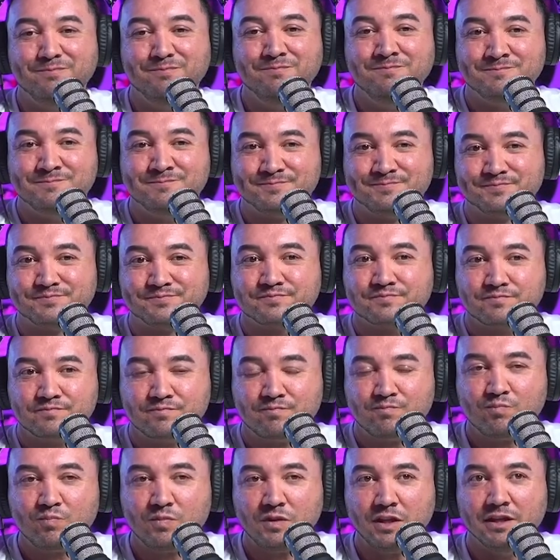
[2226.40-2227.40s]

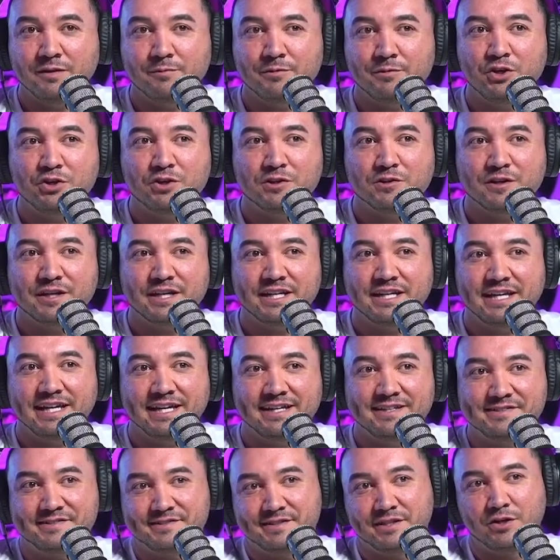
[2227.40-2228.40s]
you could look at it
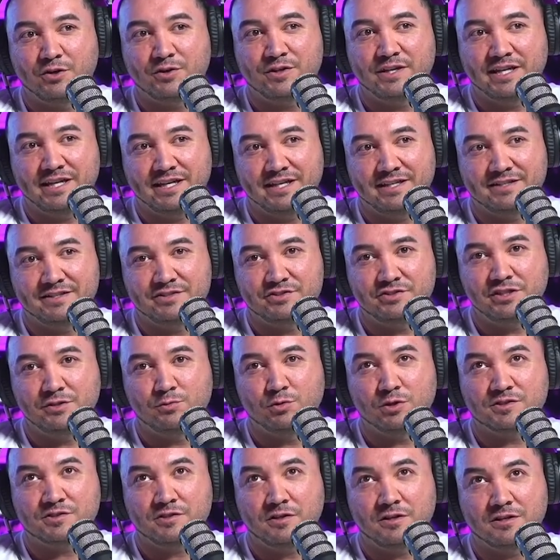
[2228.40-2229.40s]
as okay she
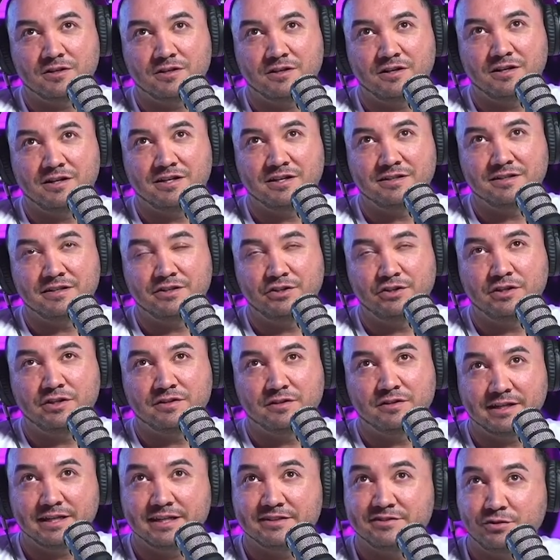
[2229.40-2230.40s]
works harder on you
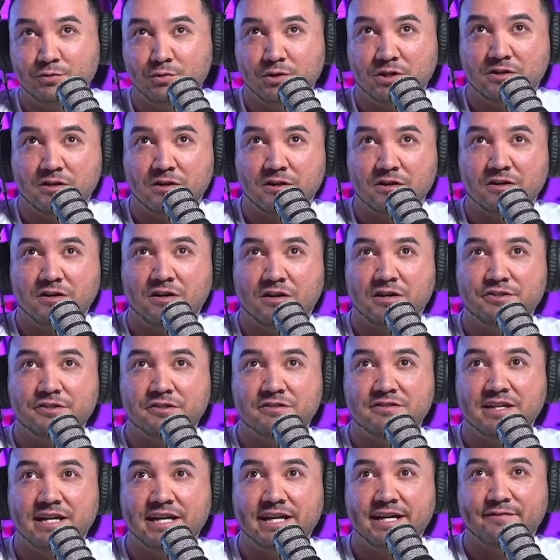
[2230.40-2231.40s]
could look at it as you work harder on
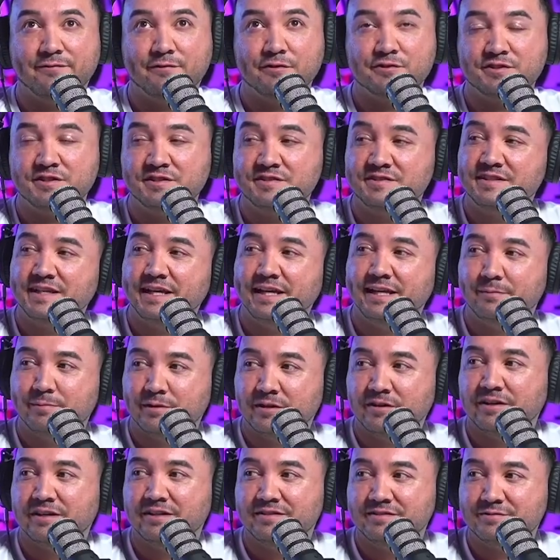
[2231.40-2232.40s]
your diet for sustained
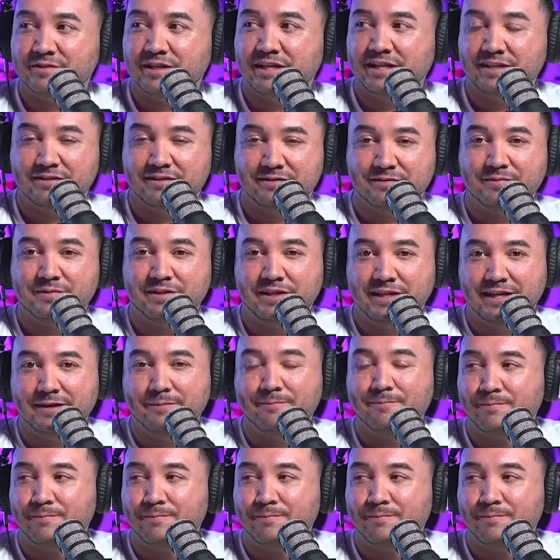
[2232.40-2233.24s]
periods right oh yeah, yeah. more